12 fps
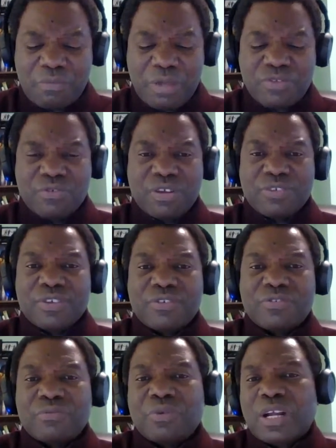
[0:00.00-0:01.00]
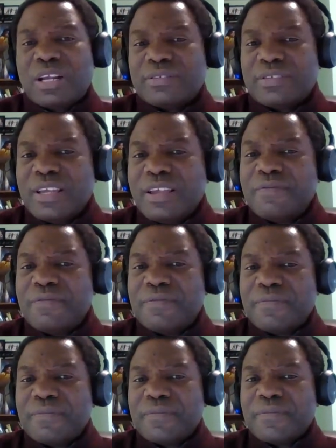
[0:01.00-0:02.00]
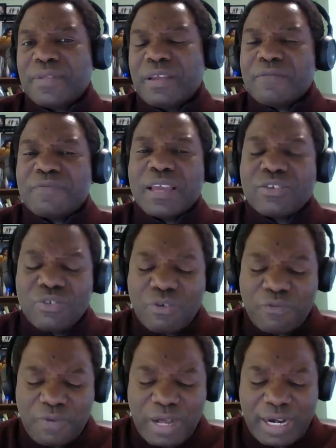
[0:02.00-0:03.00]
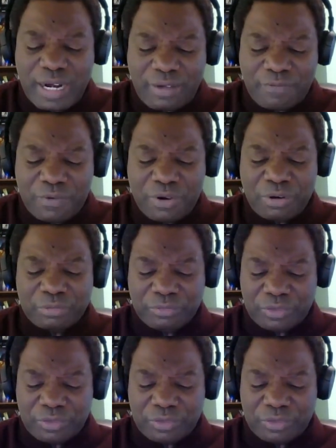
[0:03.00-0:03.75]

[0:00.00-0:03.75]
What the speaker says: me to listen to Brother Steve. Thank you, Father, for